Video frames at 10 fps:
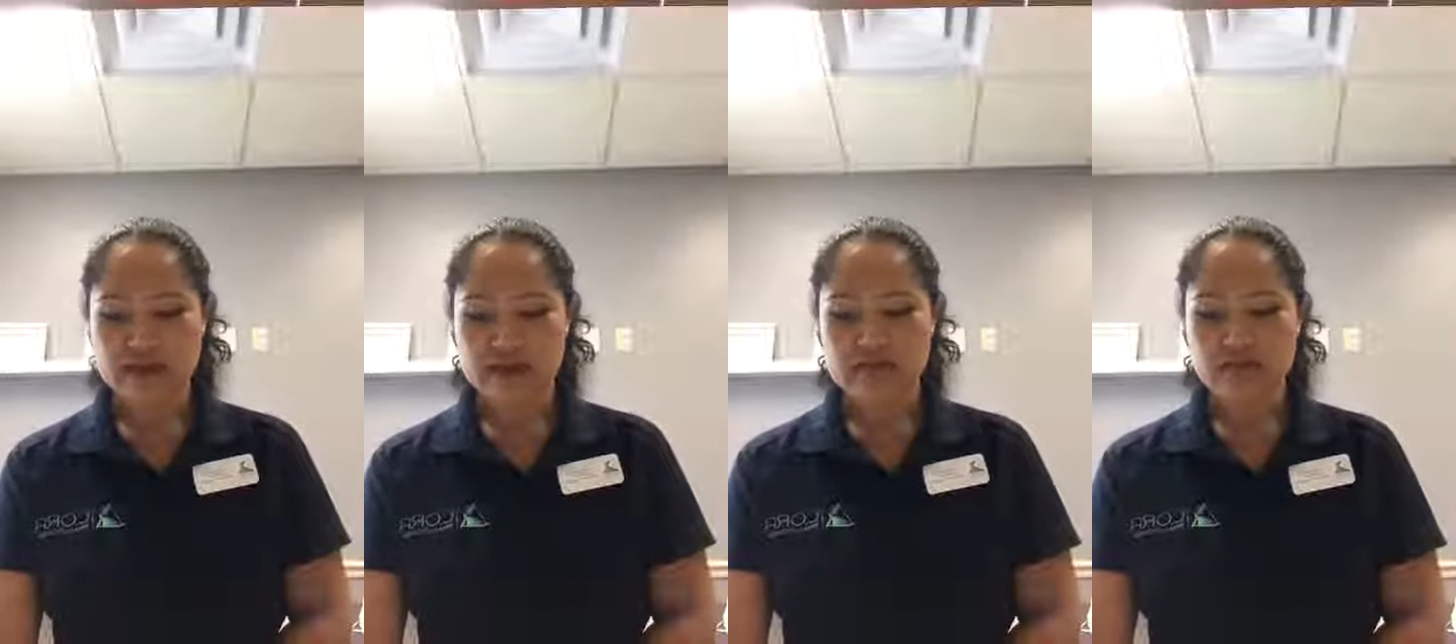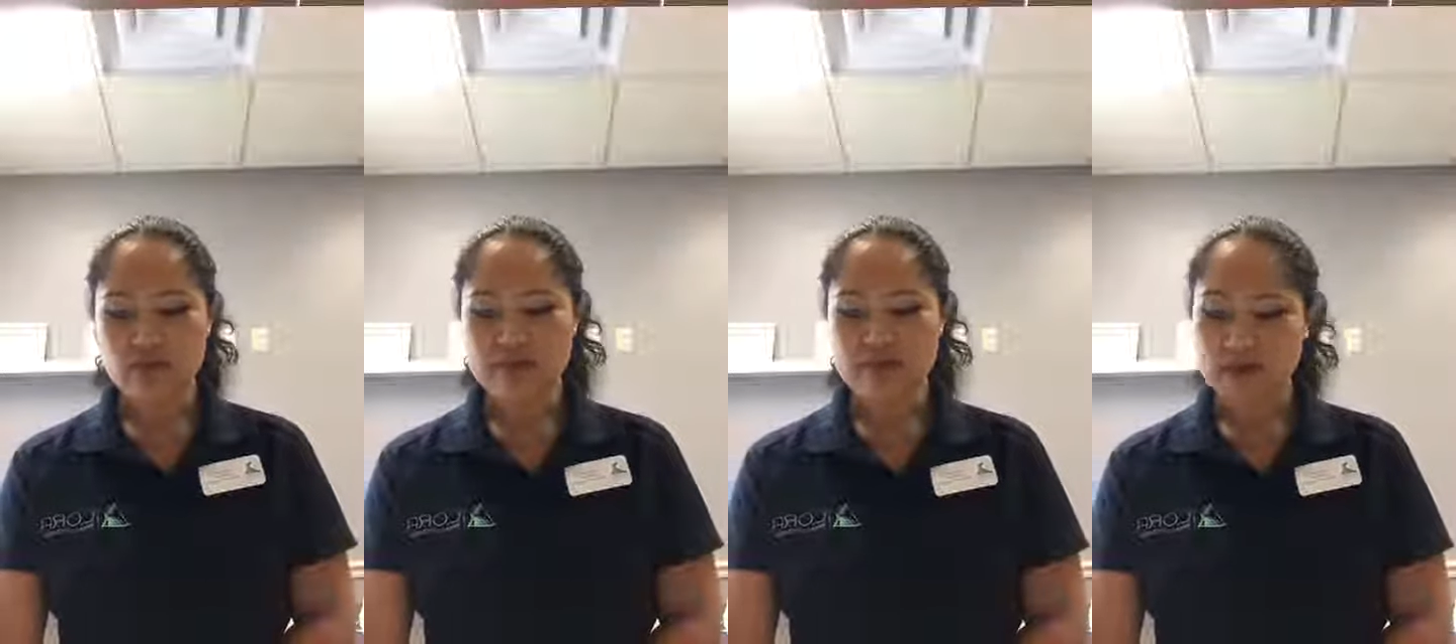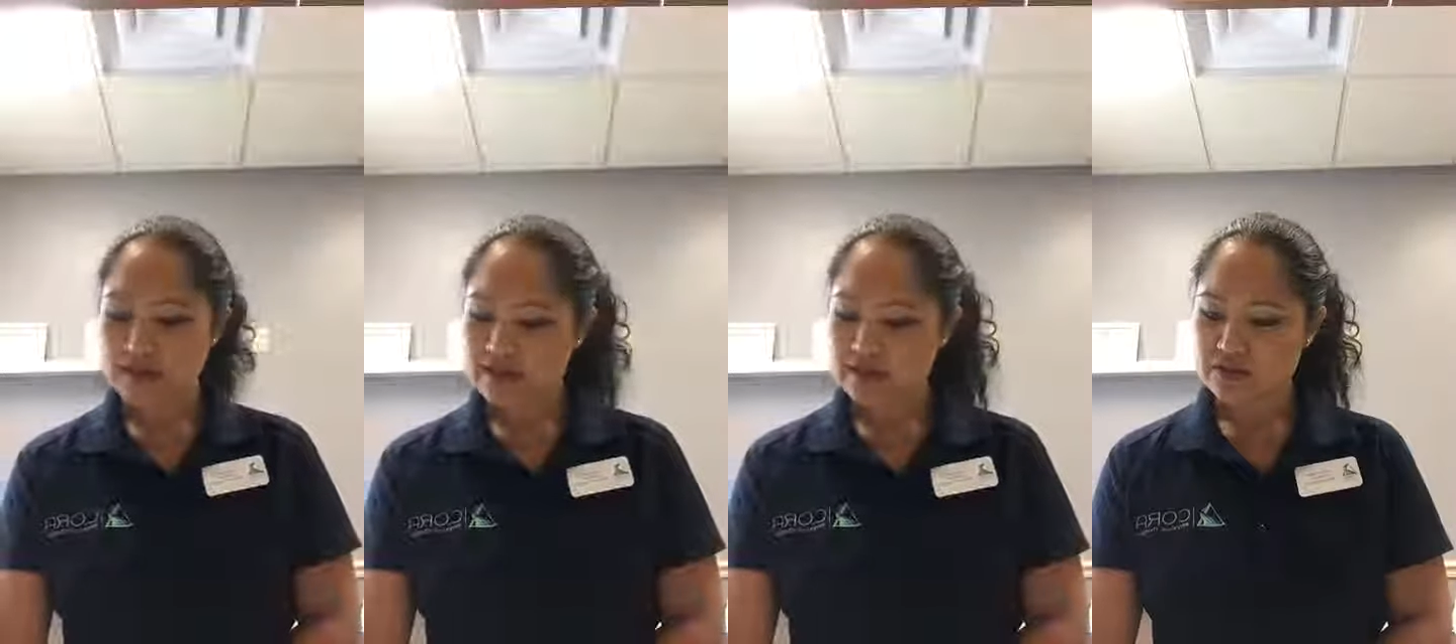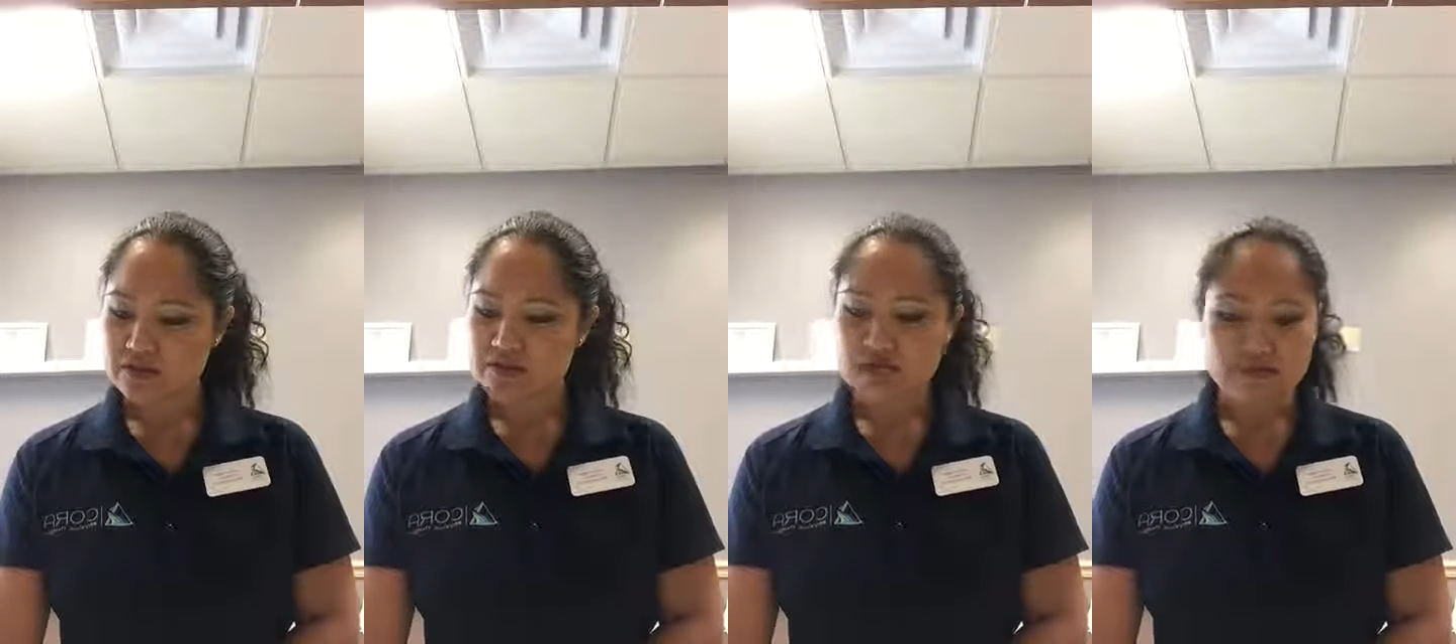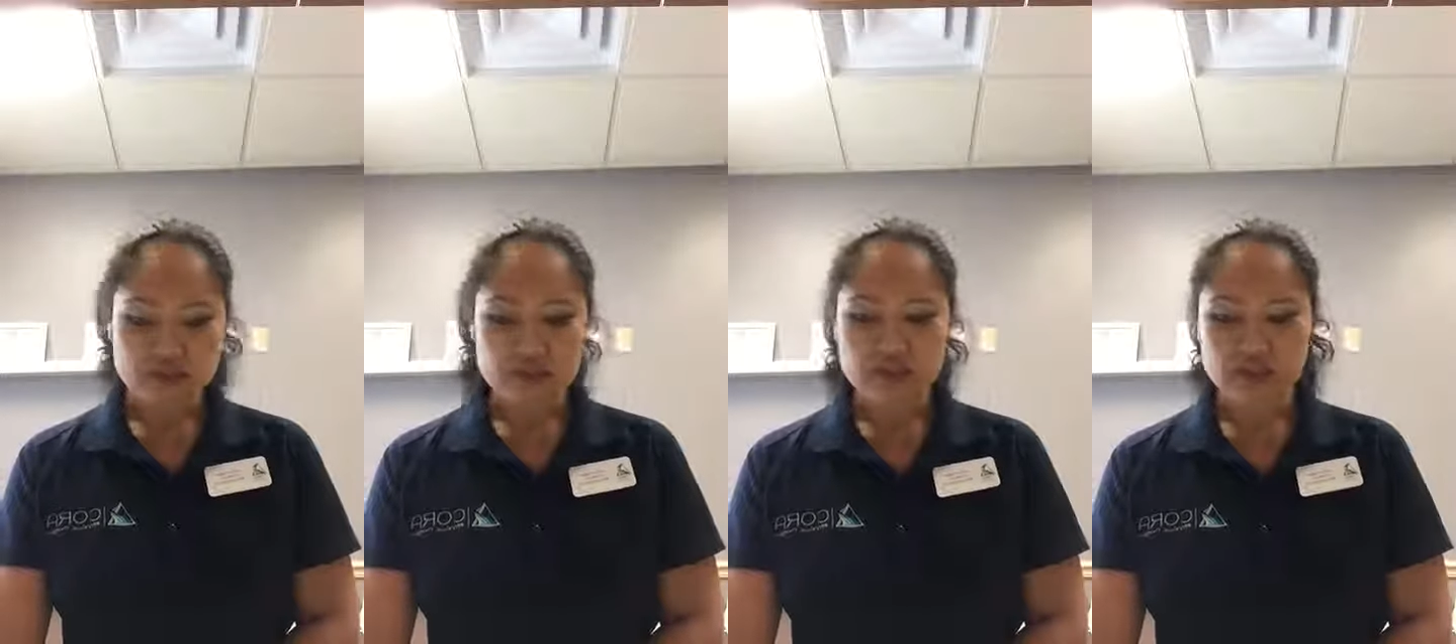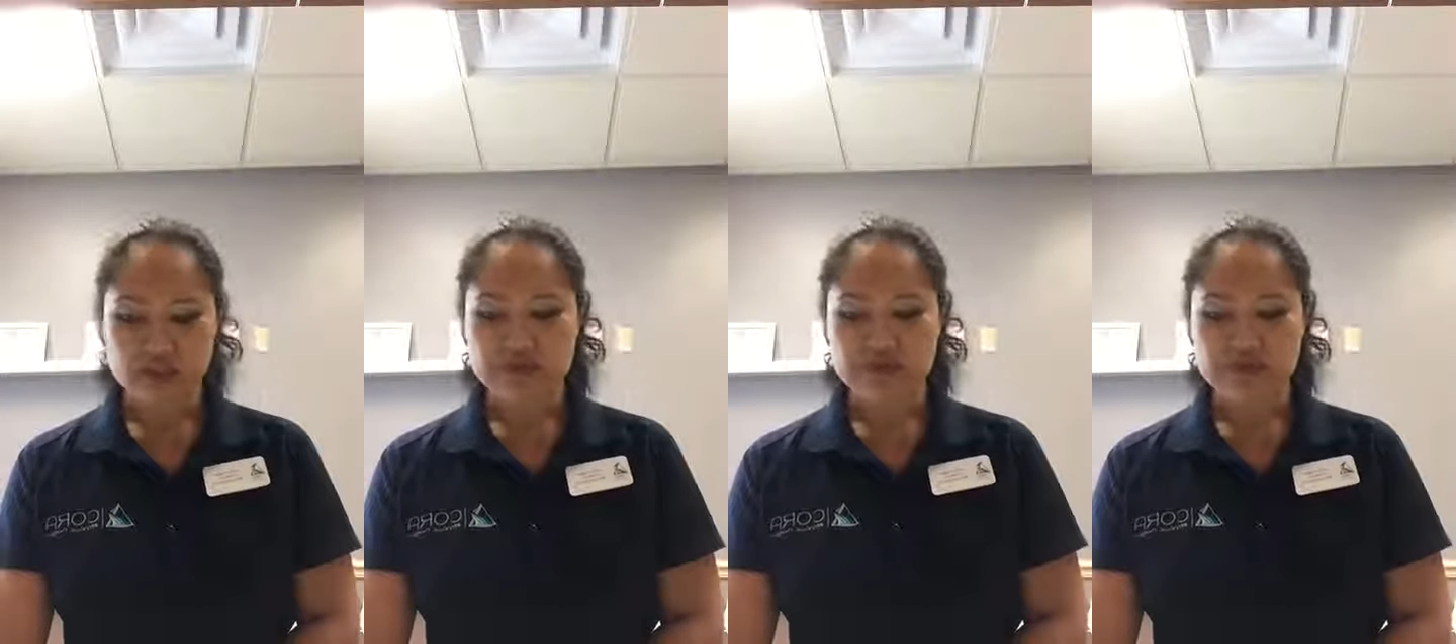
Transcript: If you are pregnant, you definitely want to check